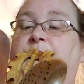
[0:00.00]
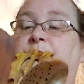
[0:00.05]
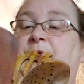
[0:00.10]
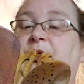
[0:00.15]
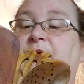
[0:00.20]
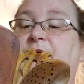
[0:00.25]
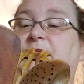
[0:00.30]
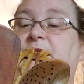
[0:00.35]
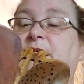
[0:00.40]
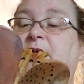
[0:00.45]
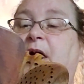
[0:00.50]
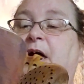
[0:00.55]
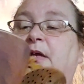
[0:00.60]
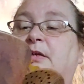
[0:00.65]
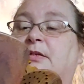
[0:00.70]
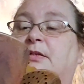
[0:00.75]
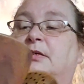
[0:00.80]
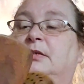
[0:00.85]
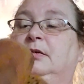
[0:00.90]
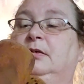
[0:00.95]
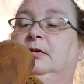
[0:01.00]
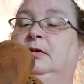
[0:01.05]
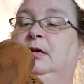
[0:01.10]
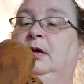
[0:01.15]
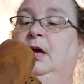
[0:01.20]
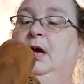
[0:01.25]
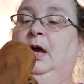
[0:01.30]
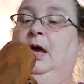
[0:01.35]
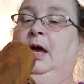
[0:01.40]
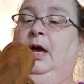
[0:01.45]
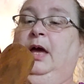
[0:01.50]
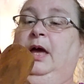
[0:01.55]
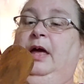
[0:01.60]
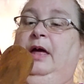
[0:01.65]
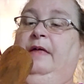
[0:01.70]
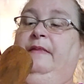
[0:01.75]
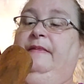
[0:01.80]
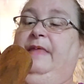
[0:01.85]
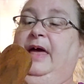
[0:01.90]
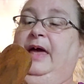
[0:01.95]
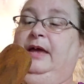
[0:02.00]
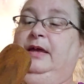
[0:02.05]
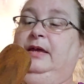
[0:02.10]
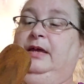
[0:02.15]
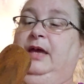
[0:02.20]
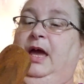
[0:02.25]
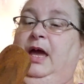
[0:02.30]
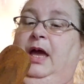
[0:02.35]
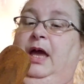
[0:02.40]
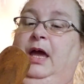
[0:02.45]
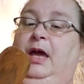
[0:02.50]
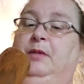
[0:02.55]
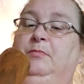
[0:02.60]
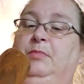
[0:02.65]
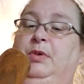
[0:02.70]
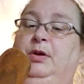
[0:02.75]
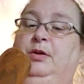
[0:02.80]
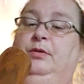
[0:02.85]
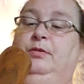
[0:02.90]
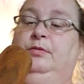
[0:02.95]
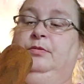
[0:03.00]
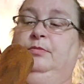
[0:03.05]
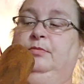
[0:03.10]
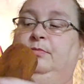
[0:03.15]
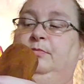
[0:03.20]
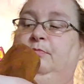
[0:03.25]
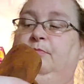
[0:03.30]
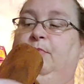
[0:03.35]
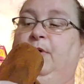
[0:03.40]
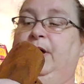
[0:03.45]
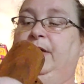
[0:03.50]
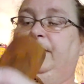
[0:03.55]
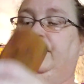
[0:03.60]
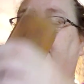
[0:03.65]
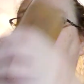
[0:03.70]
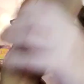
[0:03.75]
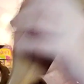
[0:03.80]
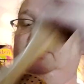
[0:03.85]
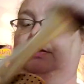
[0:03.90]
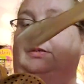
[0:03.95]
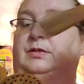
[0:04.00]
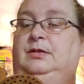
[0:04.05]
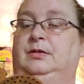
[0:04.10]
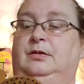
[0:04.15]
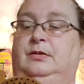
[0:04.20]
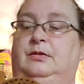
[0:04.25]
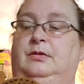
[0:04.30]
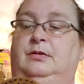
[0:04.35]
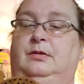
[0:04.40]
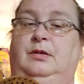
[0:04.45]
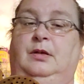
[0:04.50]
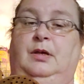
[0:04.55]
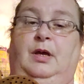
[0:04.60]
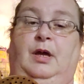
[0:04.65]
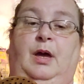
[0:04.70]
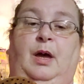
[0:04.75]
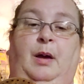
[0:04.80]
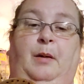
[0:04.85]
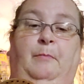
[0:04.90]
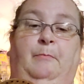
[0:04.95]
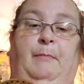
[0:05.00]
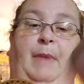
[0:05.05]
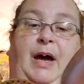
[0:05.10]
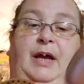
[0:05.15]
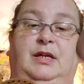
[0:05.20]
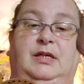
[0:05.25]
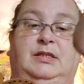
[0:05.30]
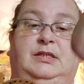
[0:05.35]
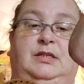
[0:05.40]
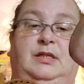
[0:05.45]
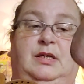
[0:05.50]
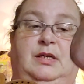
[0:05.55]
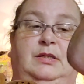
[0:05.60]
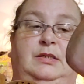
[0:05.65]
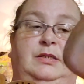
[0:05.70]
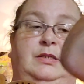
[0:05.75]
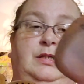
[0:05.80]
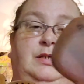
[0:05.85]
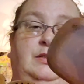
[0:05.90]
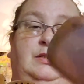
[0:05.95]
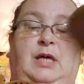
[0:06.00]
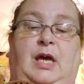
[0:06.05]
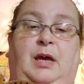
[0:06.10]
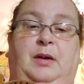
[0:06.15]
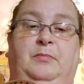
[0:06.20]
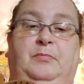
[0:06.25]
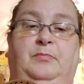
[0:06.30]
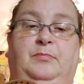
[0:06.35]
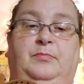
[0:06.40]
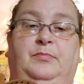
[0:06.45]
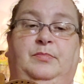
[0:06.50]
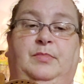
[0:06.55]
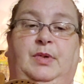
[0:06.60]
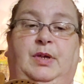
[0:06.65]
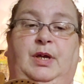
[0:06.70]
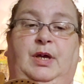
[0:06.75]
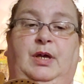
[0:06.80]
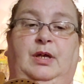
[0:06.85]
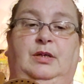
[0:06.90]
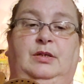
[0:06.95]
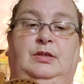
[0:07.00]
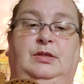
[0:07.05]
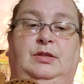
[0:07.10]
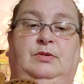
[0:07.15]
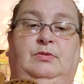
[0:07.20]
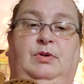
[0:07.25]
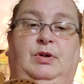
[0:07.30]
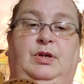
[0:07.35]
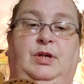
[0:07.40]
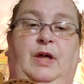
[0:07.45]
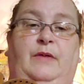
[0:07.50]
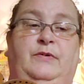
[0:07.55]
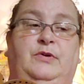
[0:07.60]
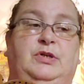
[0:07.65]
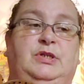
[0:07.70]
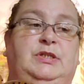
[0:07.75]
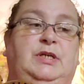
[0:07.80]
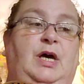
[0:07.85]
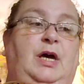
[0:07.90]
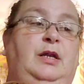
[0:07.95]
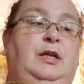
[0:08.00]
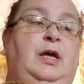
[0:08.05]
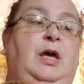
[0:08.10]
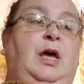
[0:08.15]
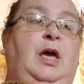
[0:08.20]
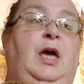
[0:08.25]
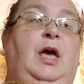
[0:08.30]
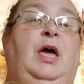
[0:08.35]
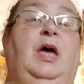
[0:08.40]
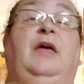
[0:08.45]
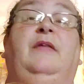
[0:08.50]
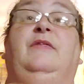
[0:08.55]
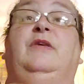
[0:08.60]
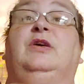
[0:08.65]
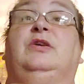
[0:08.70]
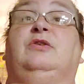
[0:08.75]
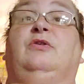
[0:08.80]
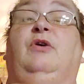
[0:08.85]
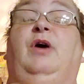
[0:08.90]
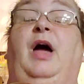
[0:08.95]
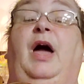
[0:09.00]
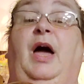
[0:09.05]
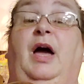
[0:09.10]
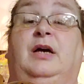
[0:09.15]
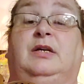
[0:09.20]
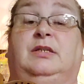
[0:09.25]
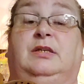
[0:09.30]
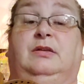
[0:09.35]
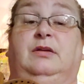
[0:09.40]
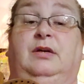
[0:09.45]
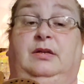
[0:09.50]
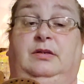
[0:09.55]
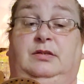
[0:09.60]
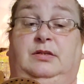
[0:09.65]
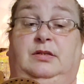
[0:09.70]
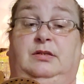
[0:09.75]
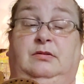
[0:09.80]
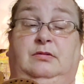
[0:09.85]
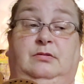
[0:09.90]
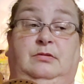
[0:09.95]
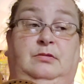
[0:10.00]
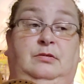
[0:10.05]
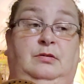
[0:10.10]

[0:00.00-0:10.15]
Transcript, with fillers: the set that came with it, minus this, this came into another set. These are excellent